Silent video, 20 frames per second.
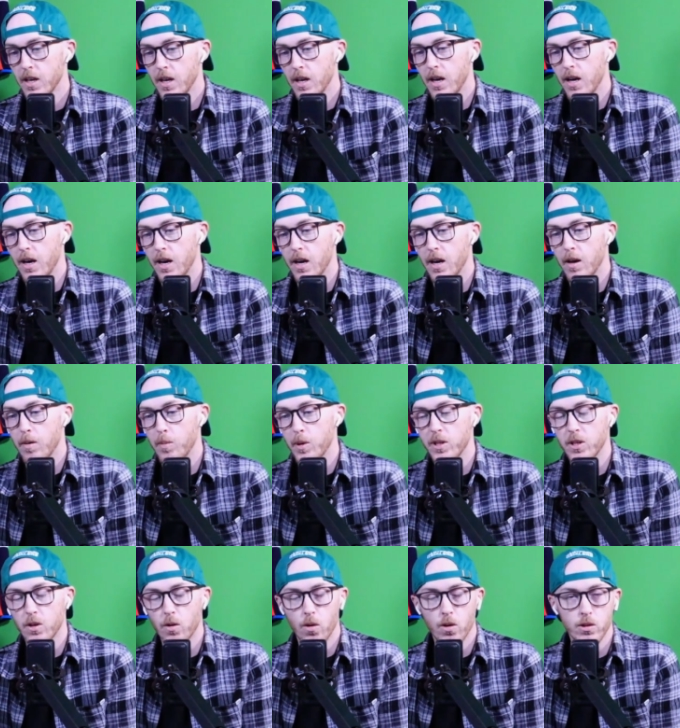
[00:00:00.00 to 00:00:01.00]
But
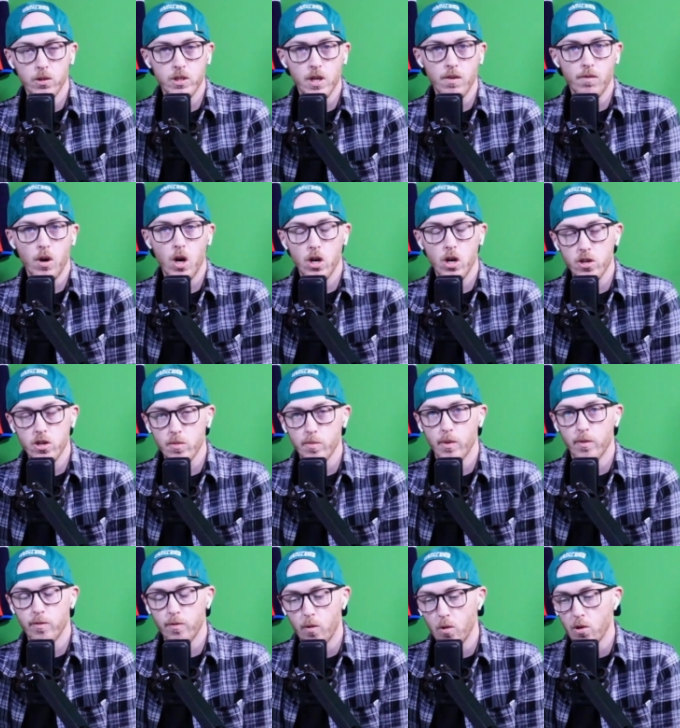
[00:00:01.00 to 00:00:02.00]
the Oilers have
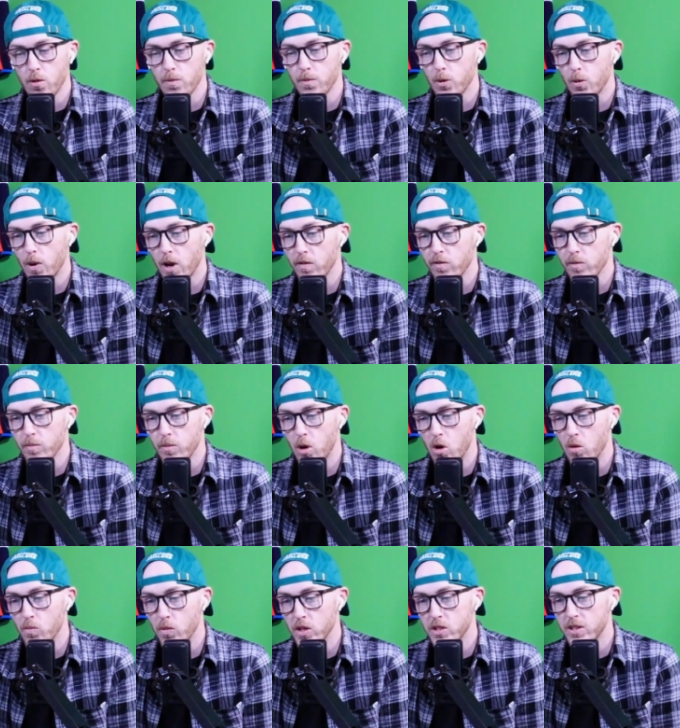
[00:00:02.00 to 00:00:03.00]
underperformed away from
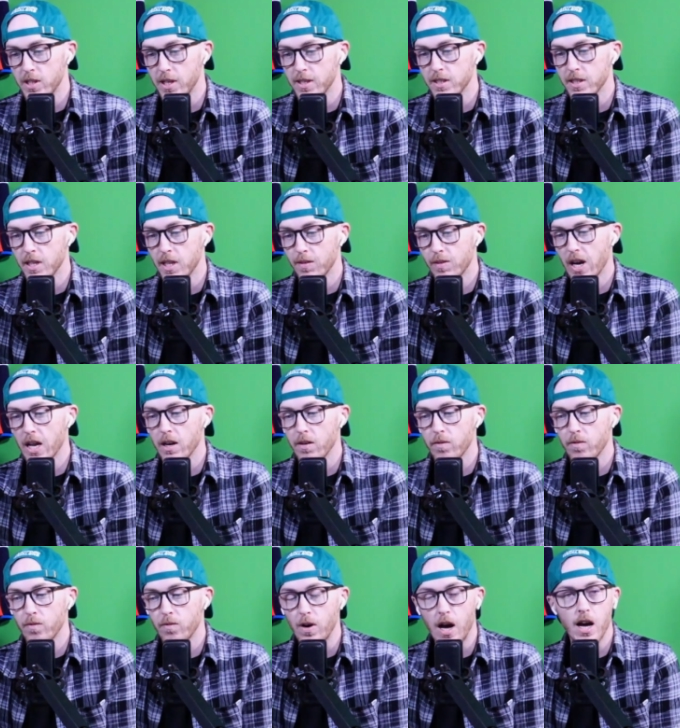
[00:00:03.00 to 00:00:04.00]
home this season. They've got a
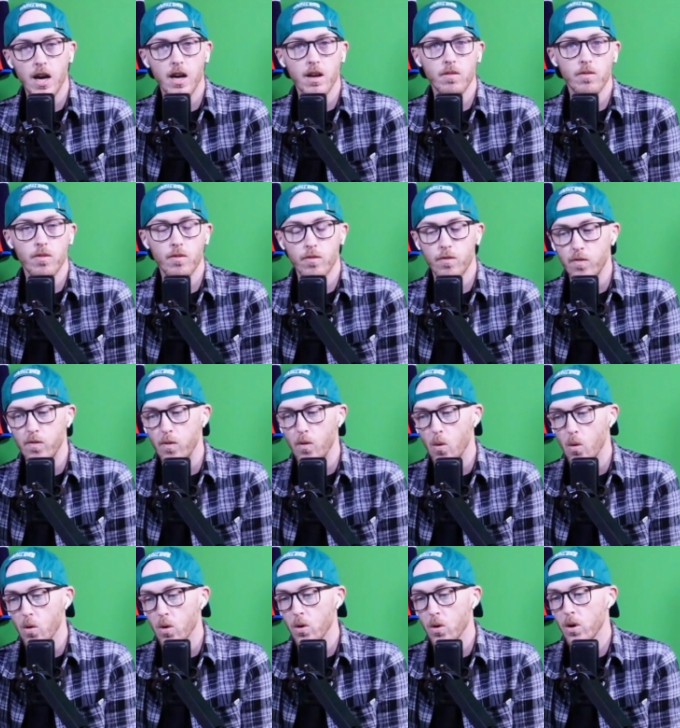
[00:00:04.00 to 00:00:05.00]

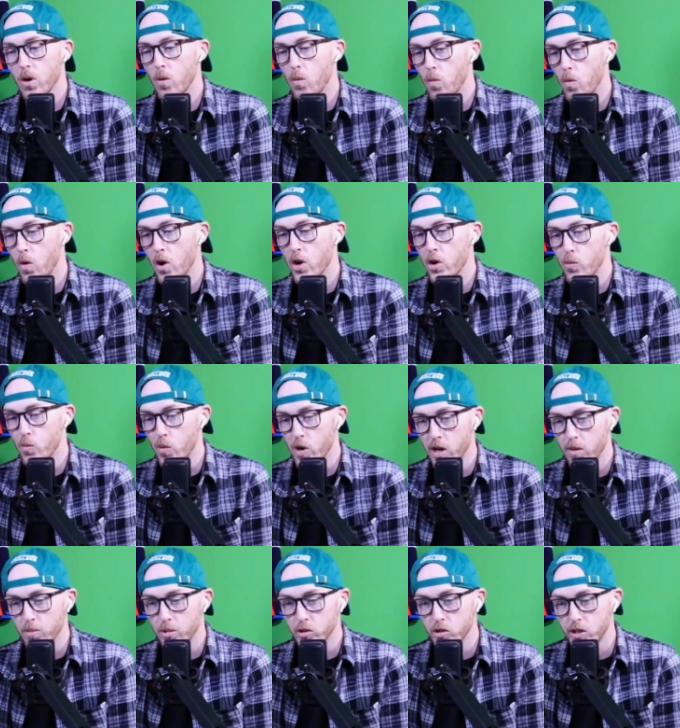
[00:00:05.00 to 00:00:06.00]
5.41
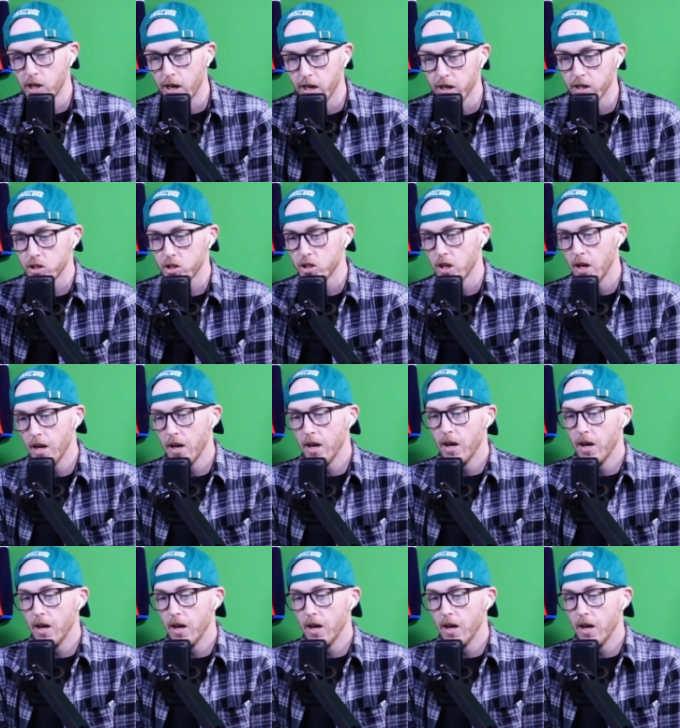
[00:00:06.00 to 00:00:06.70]
win percentage.